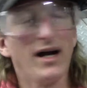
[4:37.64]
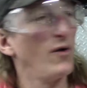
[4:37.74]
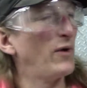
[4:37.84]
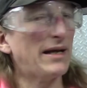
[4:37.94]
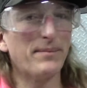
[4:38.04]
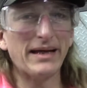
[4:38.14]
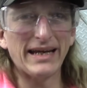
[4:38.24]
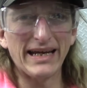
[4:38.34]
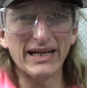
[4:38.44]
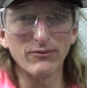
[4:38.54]
a way to make
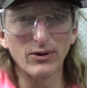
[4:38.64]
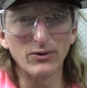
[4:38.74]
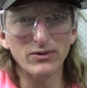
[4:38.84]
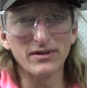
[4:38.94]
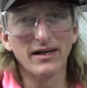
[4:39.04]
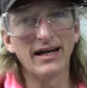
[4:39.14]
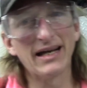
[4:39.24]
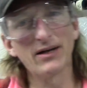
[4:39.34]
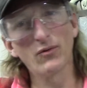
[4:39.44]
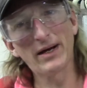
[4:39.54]
arrows
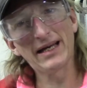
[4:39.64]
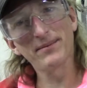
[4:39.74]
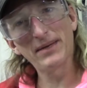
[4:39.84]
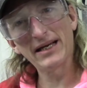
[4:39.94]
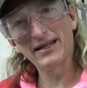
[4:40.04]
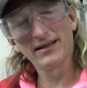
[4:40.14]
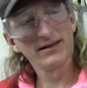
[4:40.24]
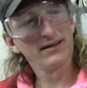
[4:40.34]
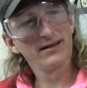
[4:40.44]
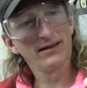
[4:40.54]
and a way to make
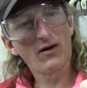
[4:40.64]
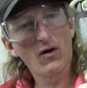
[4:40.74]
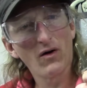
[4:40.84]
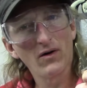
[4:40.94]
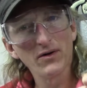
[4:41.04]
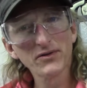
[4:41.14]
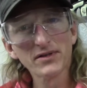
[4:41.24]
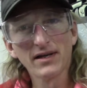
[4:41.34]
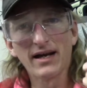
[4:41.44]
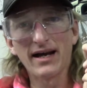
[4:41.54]
awls
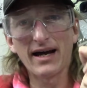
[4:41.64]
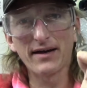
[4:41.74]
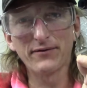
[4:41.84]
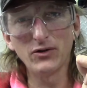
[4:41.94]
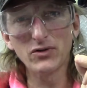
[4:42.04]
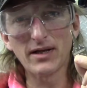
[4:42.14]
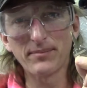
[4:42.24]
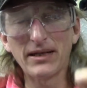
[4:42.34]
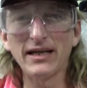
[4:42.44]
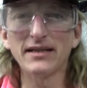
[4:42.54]
out of used up
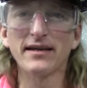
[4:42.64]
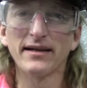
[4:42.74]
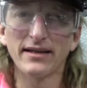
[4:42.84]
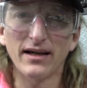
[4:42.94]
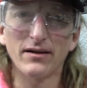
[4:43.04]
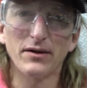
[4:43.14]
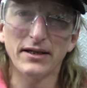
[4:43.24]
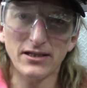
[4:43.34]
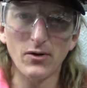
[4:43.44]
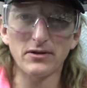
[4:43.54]
keys. Oh,
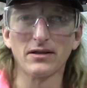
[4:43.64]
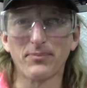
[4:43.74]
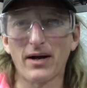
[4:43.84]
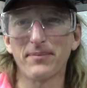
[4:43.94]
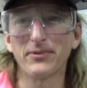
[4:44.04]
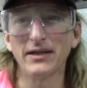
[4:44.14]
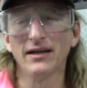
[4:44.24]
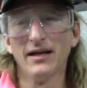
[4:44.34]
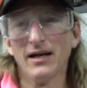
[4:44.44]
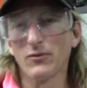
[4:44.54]
let's go out to the property.
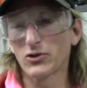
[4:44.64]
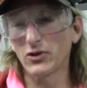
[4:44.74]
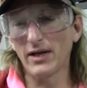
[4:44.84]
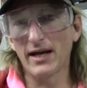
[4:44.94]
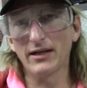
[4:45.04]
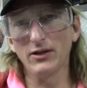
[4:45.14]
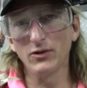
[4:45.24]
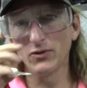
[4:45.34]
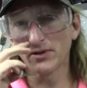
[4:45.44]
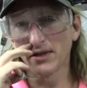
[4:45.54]
We'll show you how to
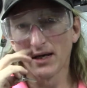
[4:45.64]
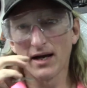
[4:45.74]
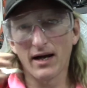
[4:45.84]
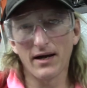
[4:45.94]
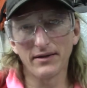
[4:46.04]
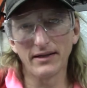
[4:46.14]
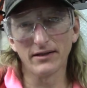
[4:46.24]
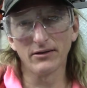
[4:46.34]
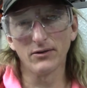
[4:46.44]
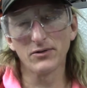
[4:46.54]
use the
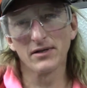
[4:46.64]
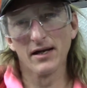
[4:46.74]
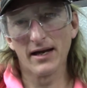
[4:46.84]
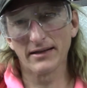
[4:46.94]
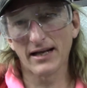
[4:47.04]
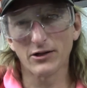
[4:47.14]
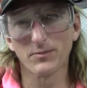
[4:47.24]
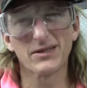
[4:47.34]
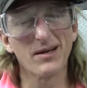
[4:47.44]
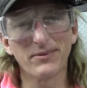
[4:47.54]
arrows, attach them to
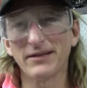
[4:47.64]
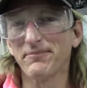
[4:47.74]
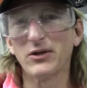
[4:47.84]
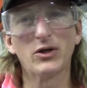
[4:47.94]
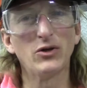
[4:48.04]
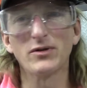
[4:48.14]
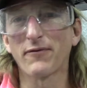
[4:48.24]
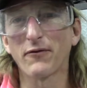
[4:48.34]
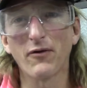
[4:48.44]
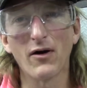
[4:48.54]
something. You can use them for
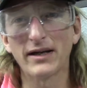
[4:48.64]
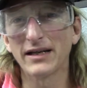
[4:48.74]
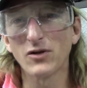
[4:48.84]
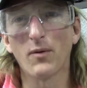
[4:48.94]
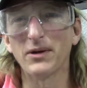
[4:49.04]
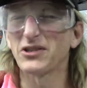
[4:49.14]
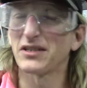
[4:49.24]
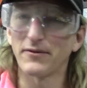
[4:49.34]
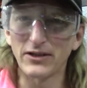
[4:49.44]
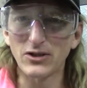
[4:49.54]
frog gigs, a whole bunch of
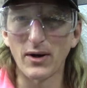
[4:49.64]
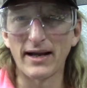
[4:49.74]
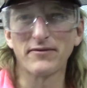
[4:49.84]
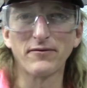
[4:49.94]
stuff. Let's go out and have some